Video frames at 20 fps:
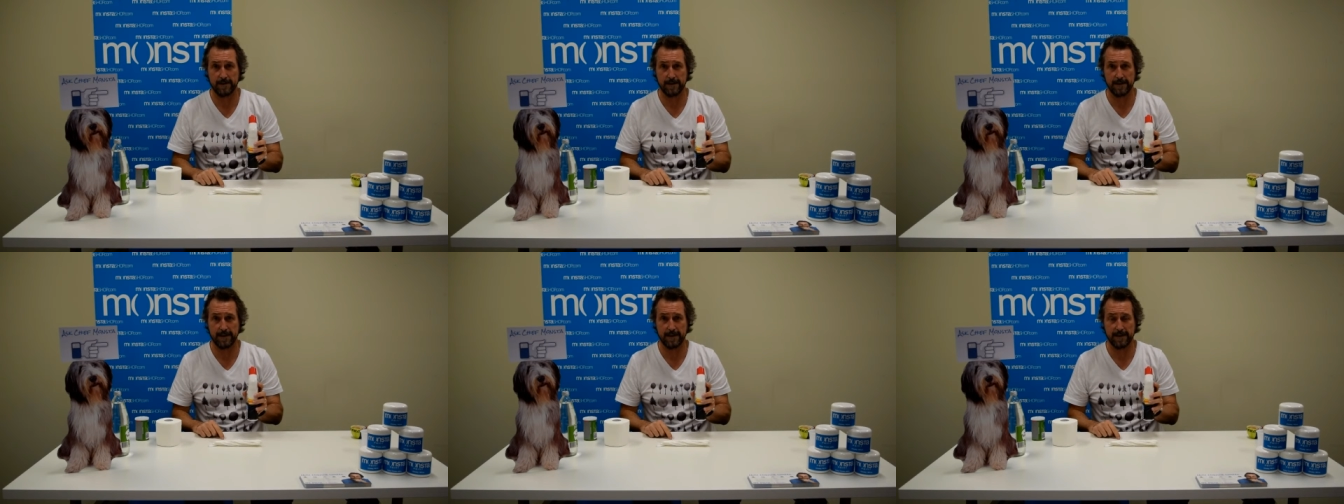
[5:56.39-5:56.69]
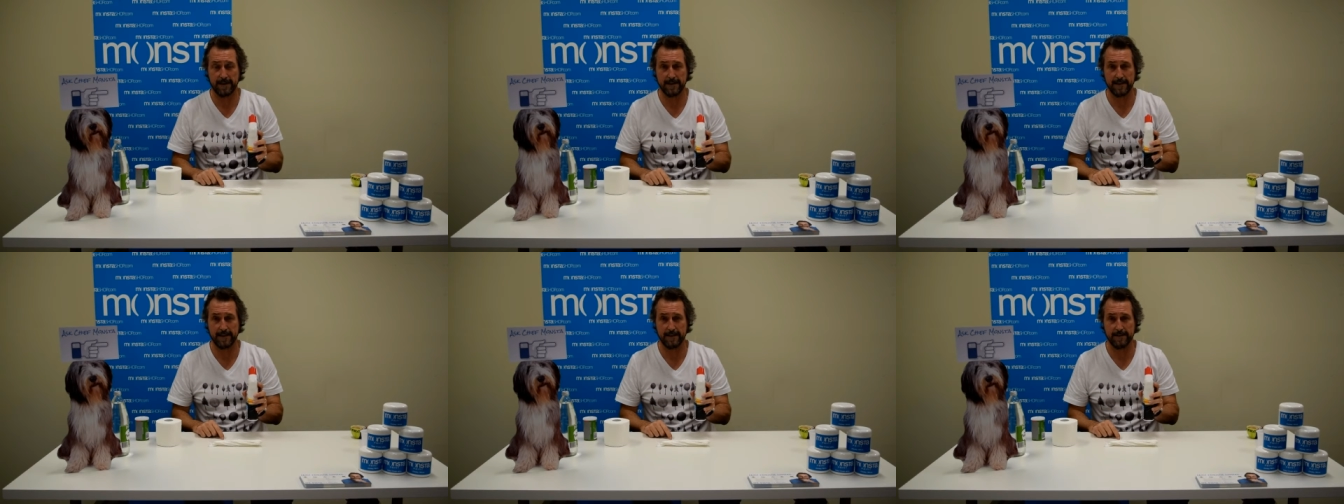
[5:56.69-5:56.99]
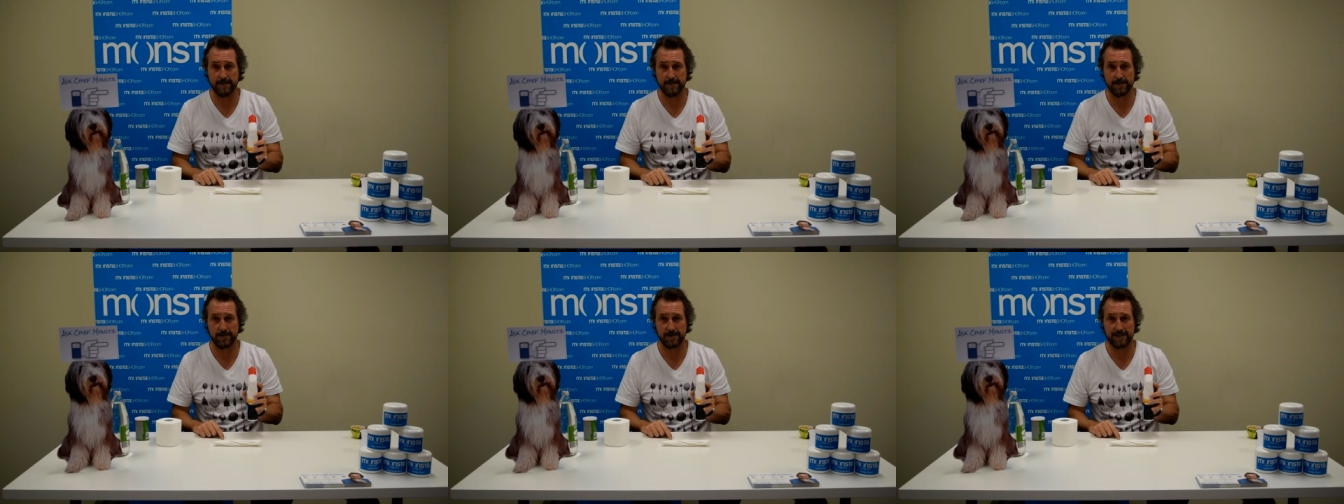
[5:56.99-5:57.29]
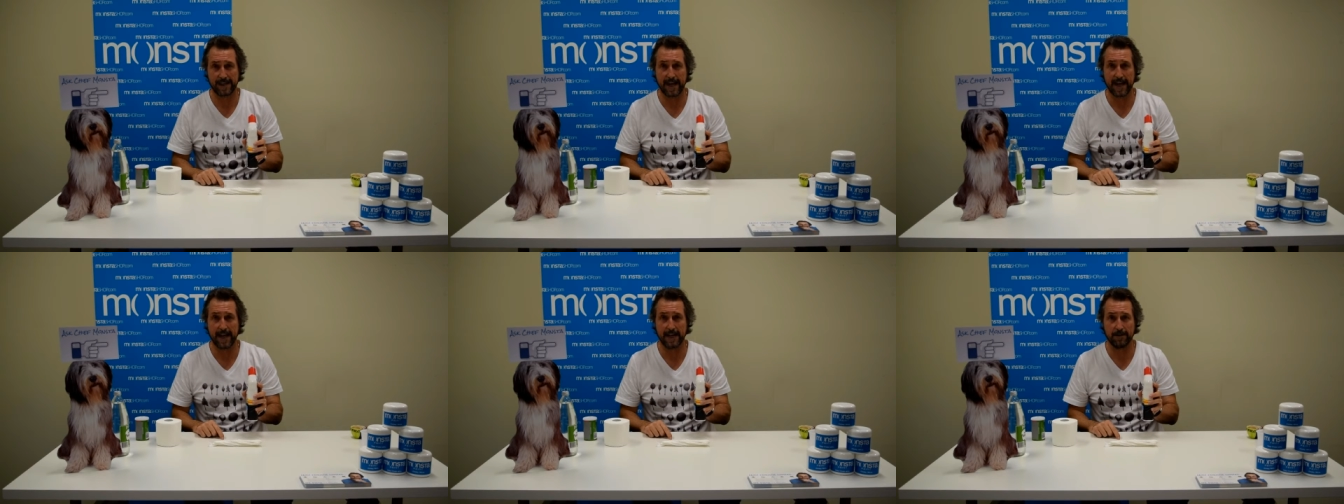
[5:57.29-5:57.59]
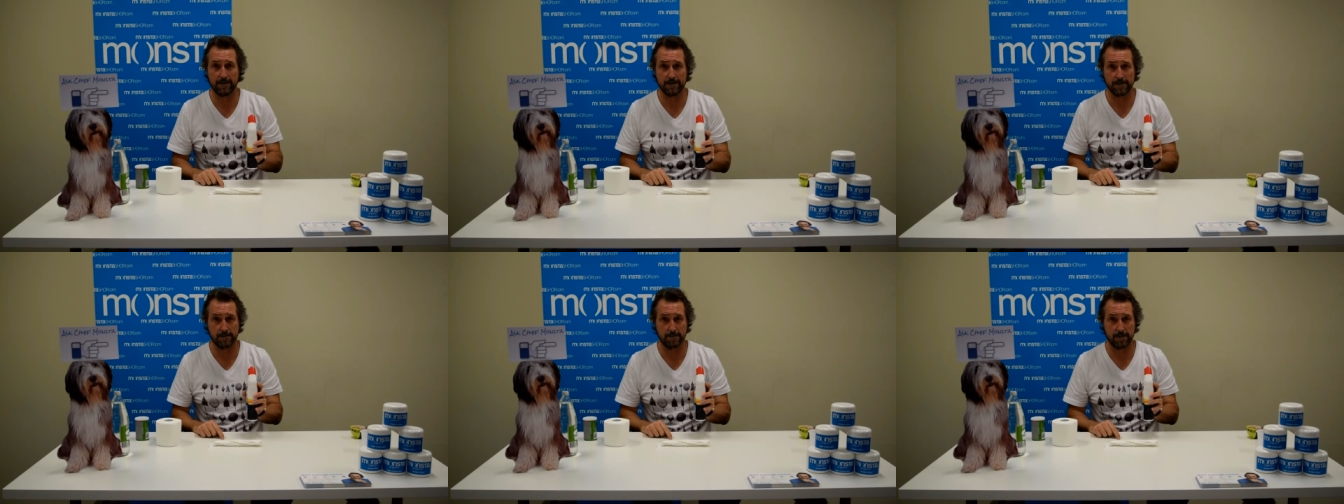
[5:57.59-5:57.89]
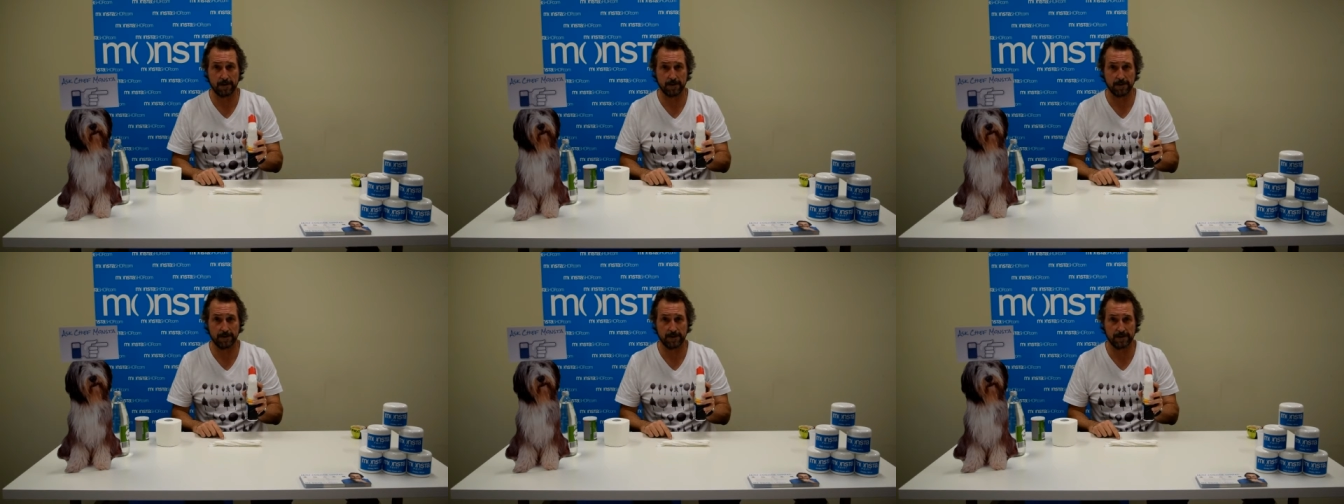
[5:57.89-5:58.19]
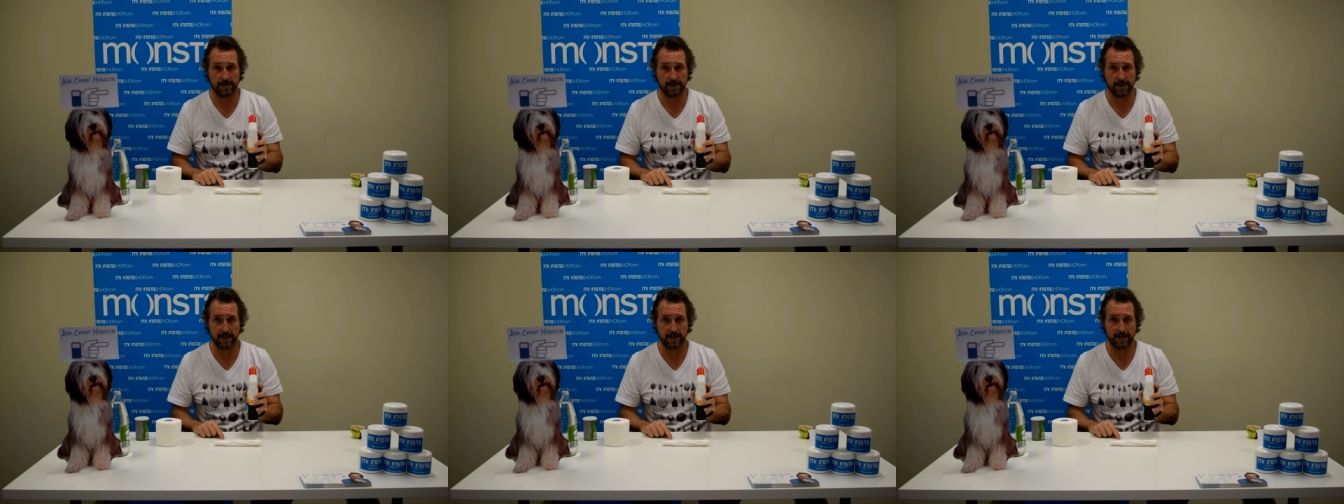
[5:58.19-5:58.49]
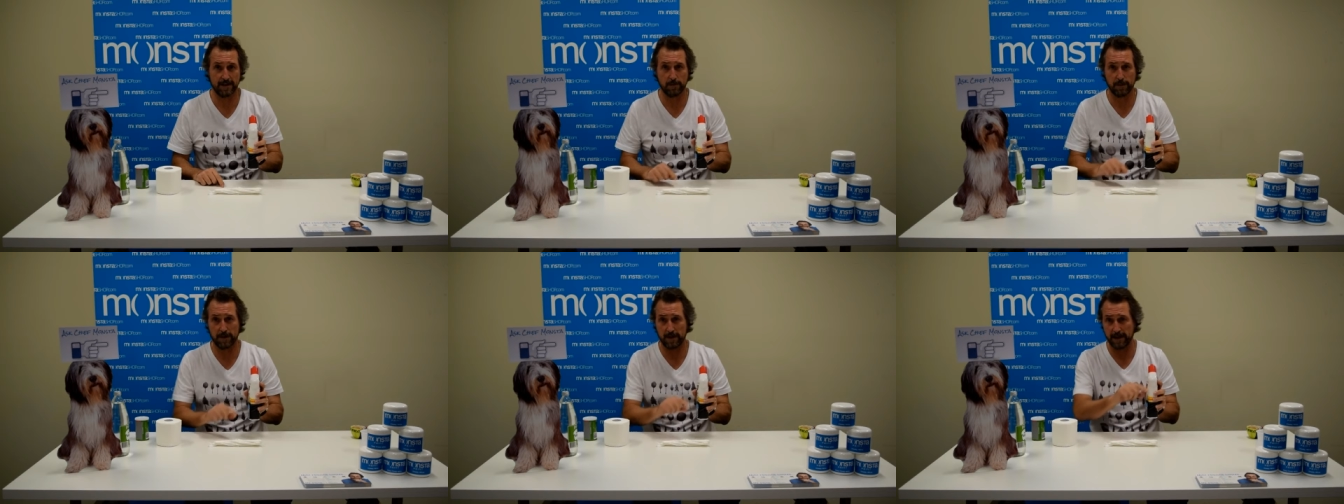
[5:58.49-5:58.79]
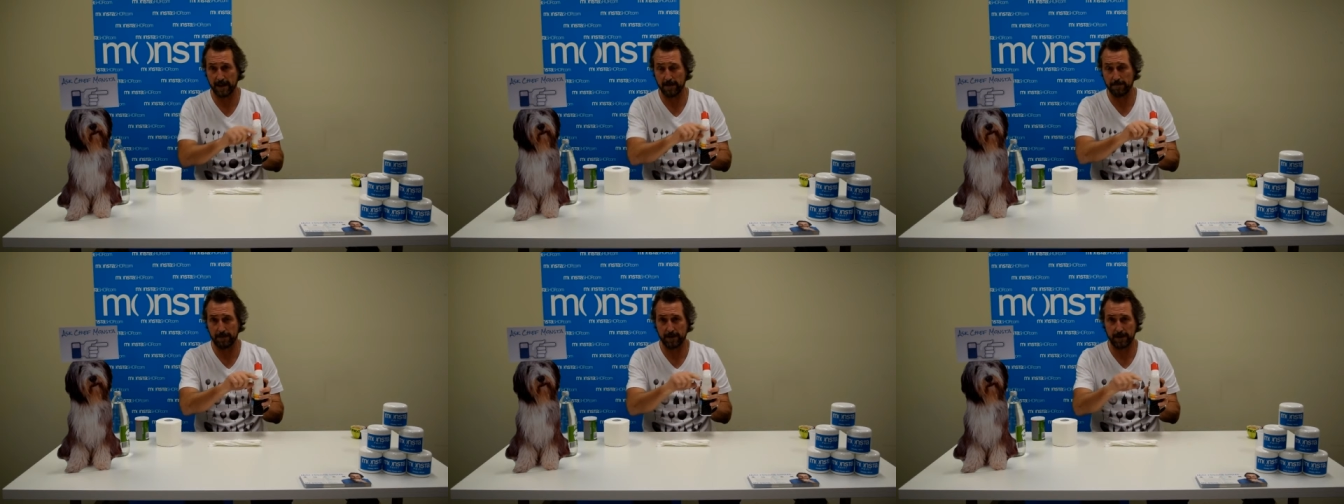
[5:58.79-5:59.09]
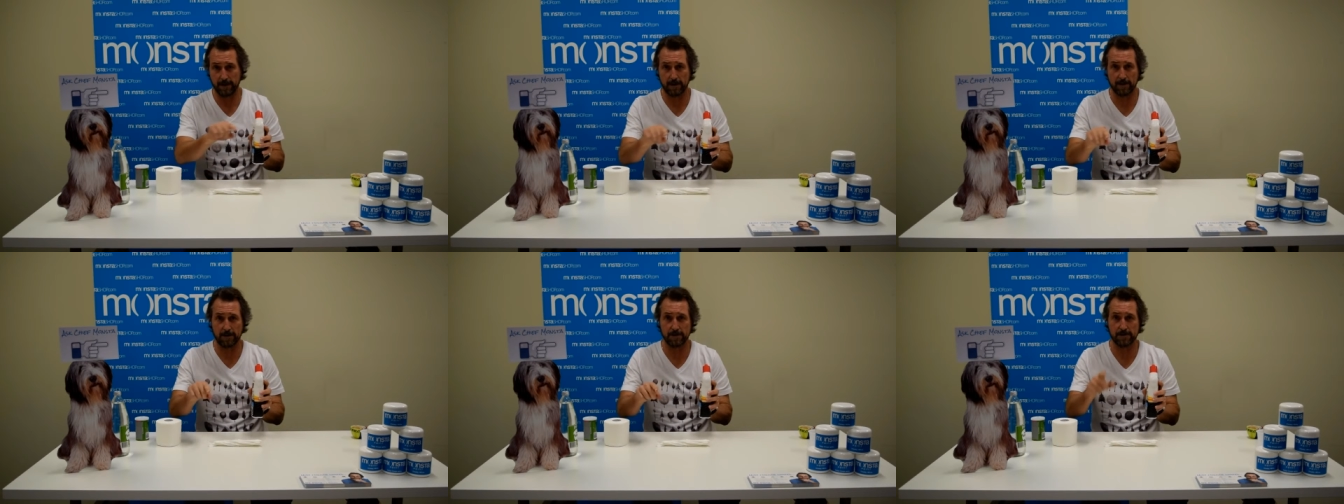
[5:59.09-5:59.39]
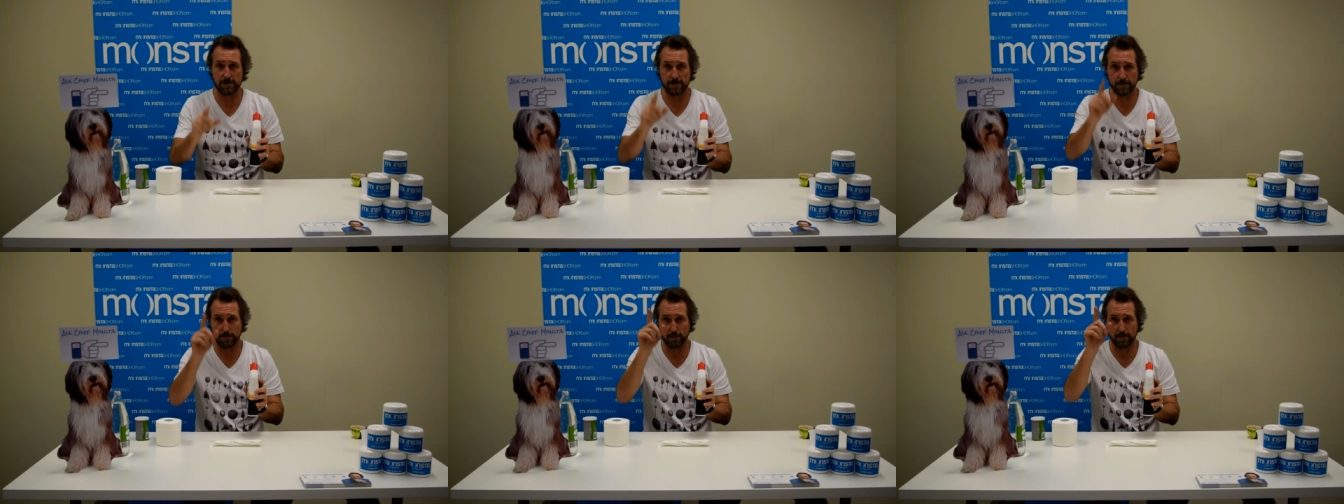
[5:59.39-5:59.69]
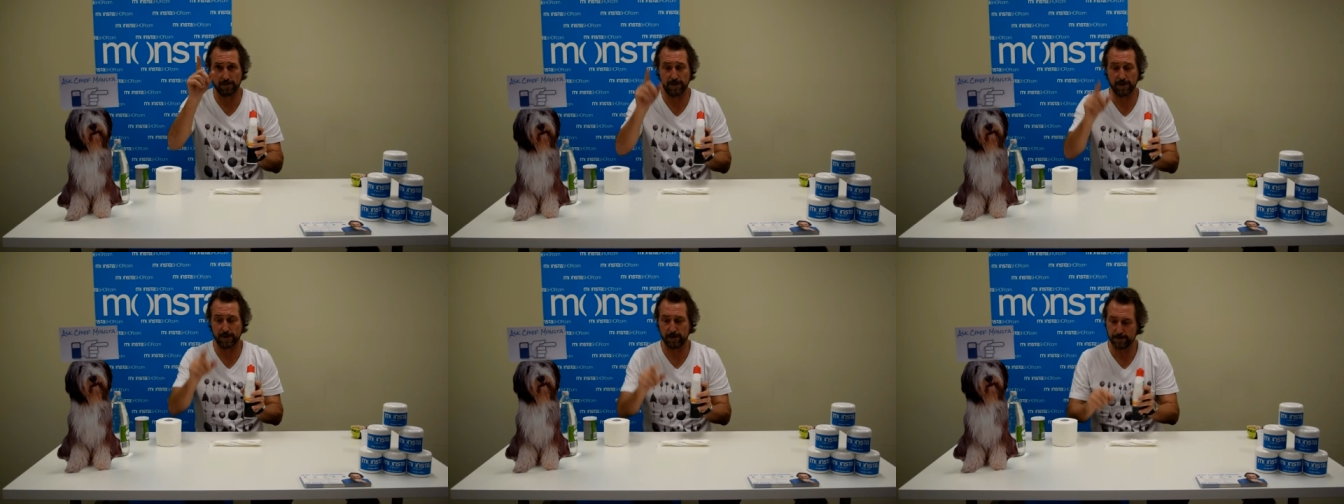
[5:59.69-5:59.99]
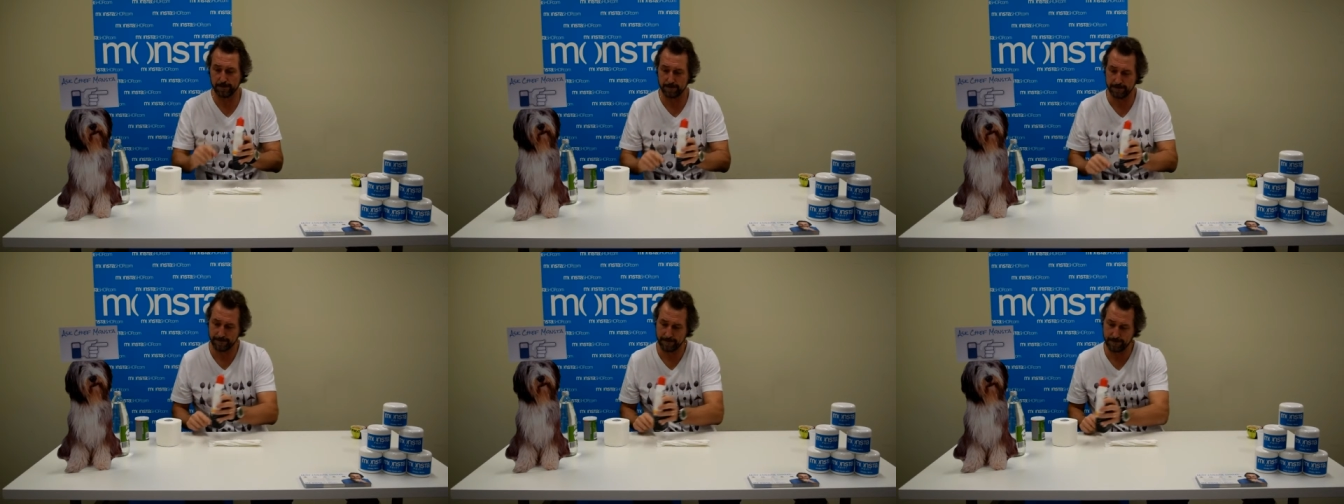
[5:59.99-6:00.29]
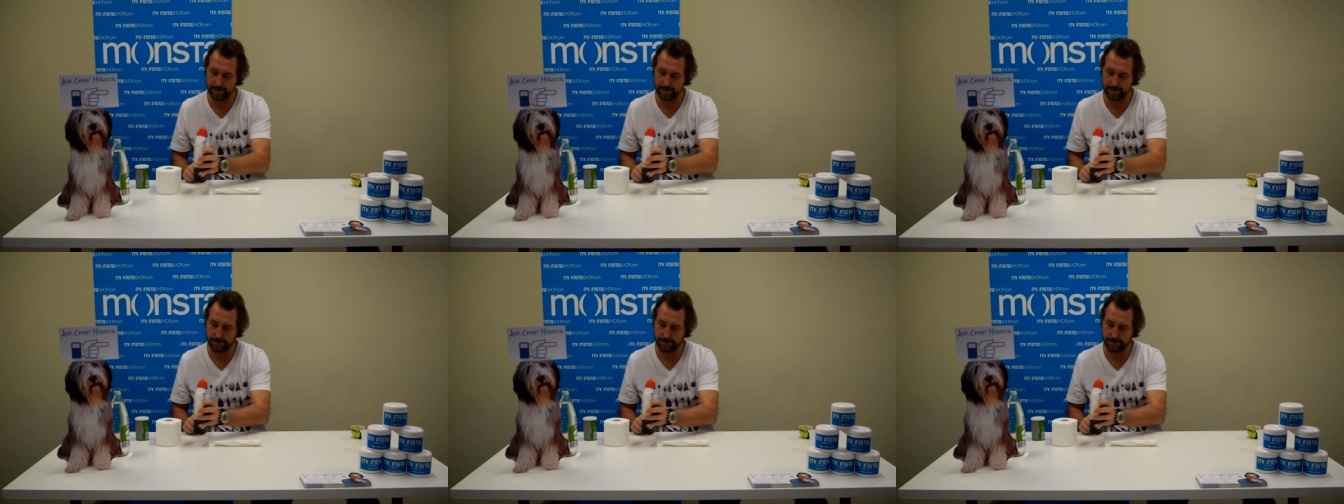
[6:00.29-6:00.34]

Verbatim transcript: uh, stain on the, on the silicon, whether that be a horizontal or vertical.